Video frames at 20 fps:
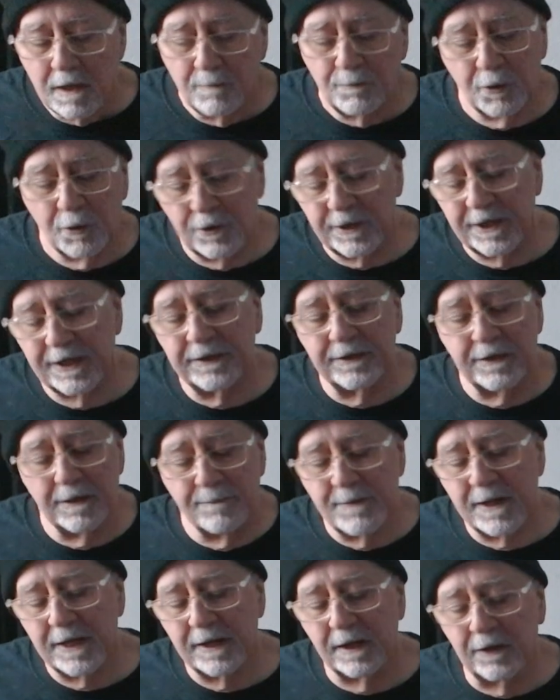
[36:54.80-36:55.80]
put in the
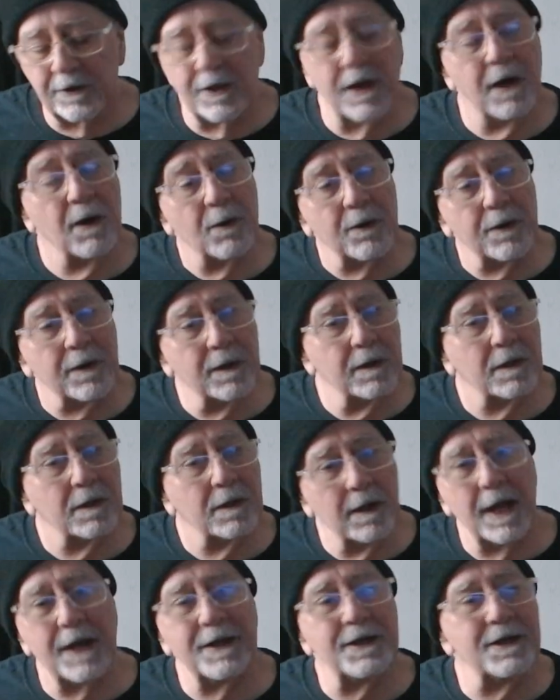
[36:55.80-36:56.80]
middle note,
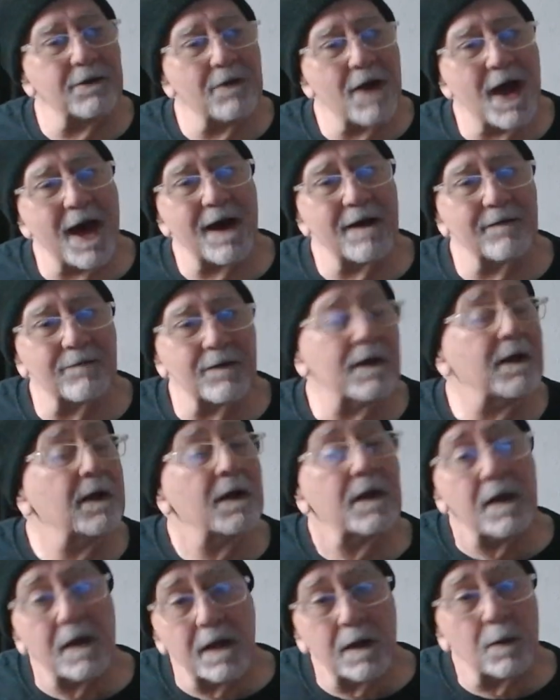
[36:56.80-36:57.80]
and you have
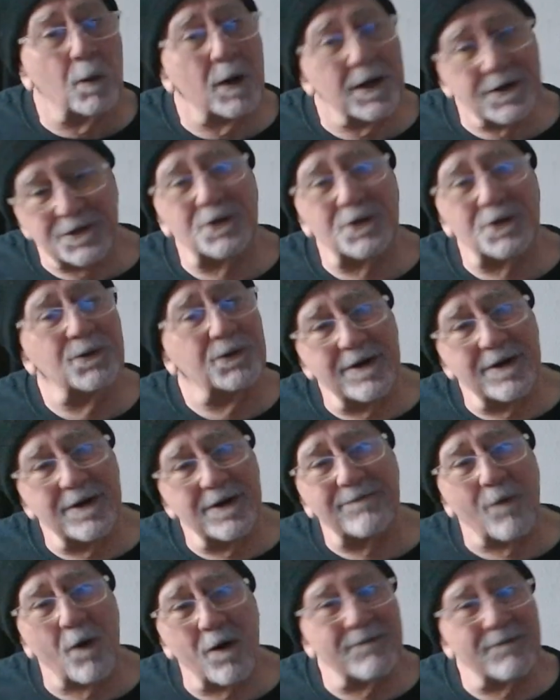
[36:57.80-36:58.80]
1, 2, 3,
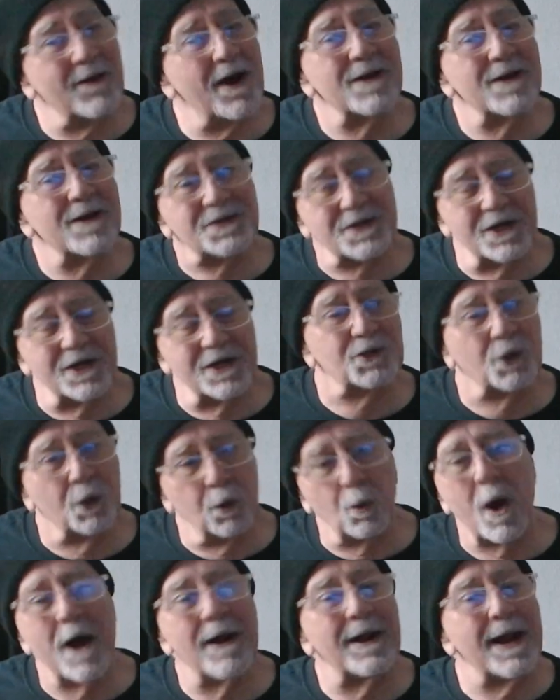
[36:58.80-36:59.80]
4, 5, 6,
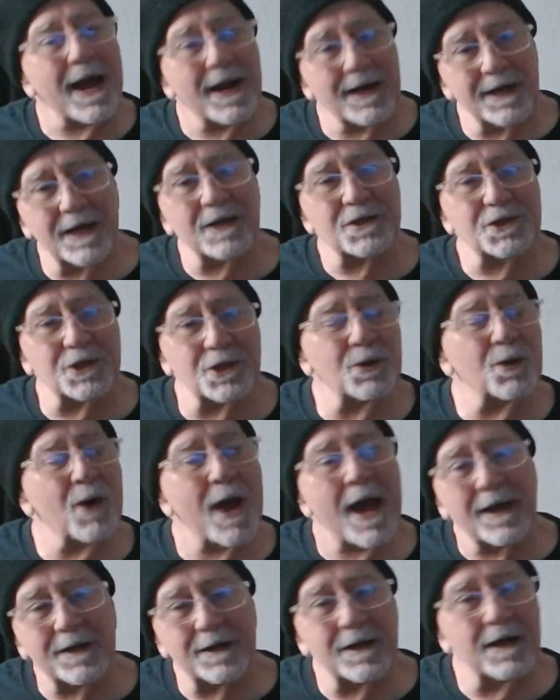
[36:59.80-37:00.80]
or 1 and a, 2
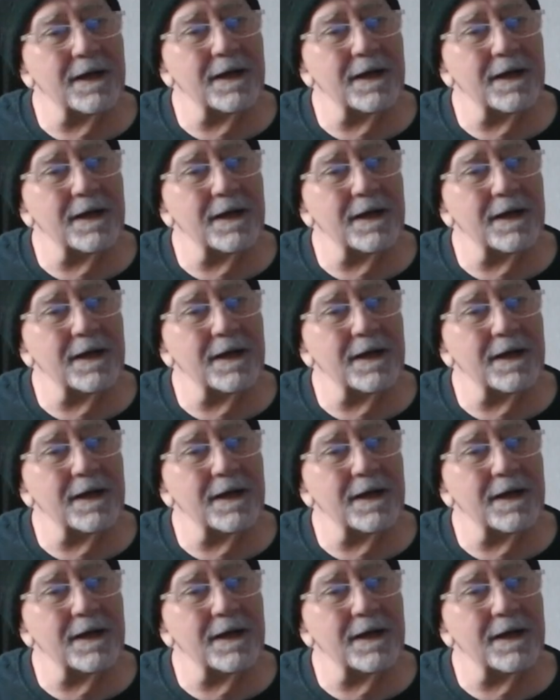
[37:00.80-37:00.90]
and a,